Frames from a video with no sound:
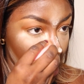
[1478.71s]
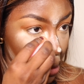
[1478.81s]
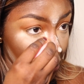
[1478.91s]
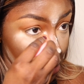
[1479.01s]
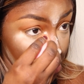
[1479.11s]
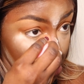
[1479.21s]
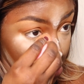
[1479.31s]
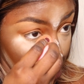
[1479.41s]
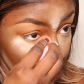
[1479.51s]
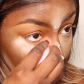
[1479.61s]
Let me just
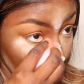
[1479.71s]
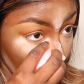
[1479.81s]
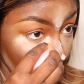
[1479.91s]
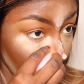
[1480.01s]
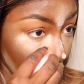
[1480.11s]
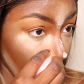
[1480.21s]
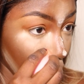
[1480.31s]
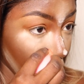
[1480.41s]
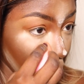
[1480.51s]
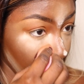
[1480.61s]
try
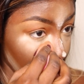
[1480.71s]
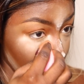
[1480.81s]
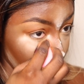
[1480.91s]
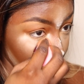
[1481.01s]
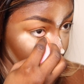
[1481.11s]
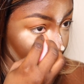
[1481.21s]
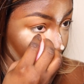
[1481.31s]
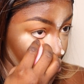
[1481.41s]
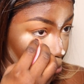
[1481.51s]
to blend this out.